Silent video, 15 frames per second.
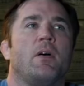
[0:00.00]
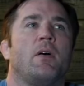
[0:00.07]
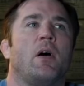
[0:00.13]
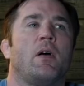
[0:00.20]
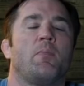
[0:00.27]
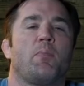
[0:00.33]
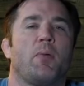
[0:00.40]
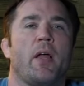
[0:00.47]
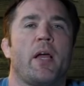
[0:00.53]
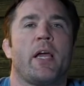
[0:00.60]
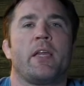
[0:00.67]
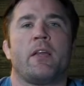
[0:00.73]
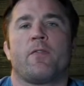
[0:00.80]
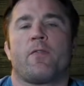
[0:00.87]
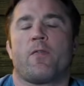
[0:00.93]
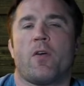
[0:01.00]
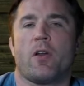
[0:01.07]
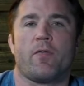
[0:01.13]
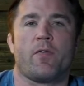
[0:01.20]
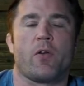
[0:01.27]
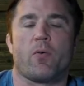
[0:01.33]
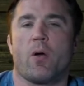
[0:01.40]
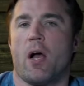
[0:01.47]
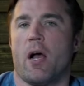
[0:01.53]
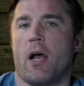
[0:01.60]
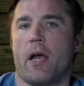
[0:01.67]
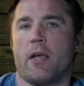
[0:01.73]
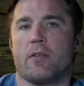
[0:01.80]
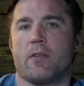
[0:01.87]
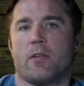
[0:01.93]
unplaying in front of your
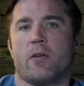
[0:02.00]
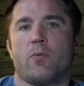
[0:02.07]
eyes.